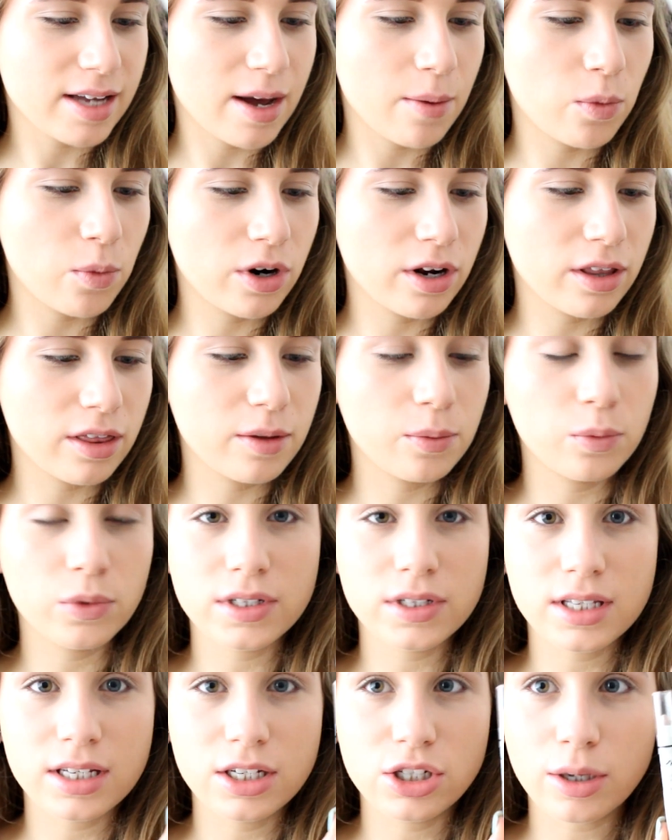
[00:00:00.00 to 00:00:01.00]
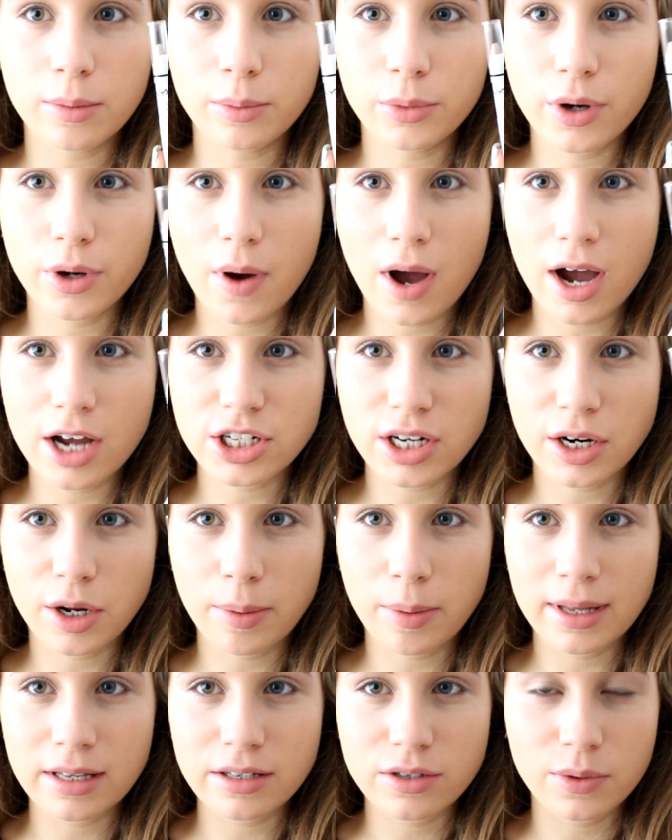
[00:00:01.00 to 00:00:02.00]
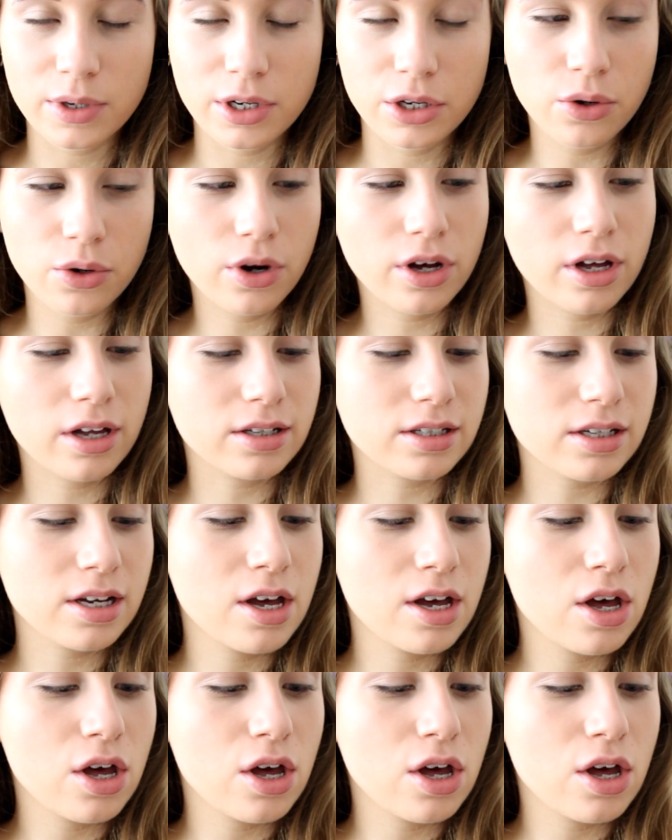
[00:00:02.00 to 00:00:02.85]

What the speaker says: and one of them was the Jumbo eyeshadow pencil in Yogurt.